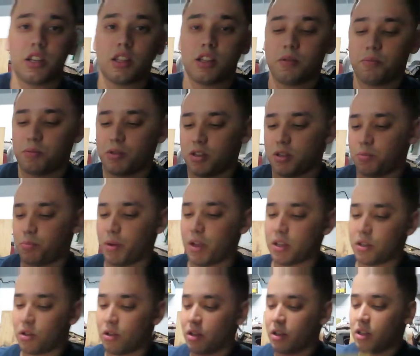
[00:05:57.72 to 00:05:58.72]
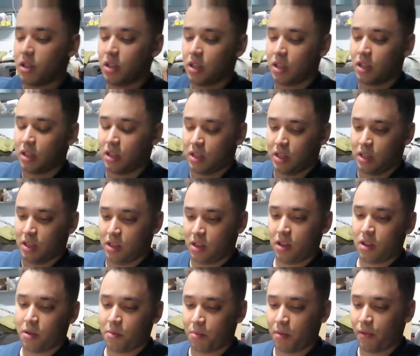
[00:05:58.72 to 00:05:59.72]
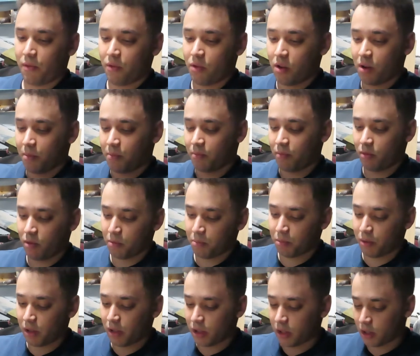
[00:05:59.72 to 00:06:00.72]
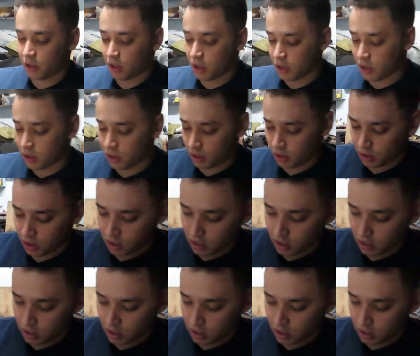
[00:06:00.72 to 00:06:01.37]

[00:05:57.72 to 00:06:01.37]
Up the spatula before I'm completely done.